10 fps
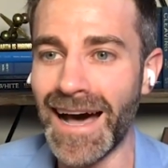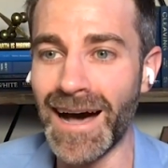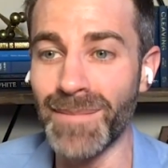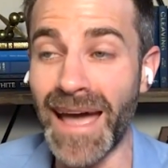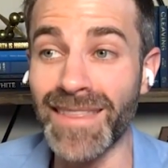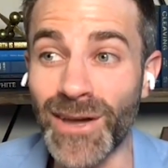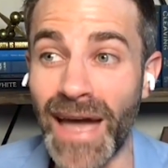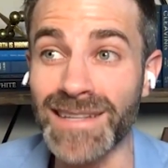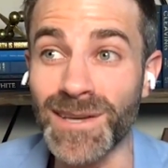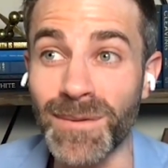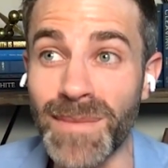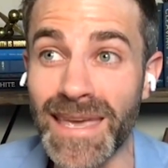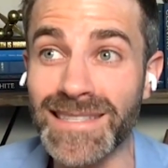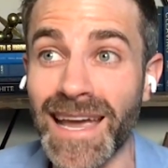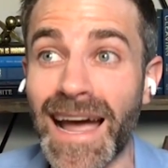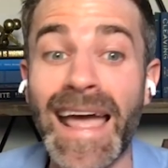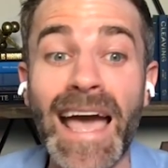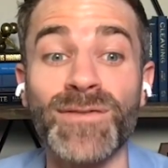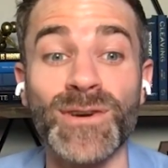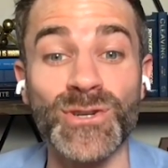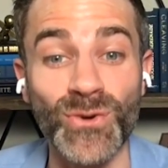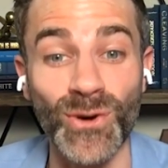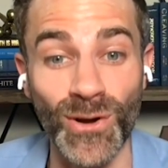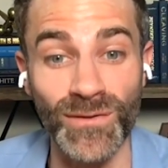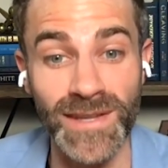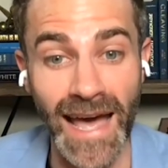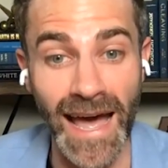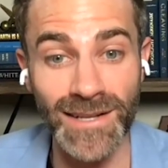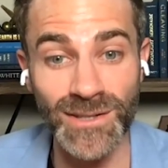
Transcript: And to me, it's like, I have control over that.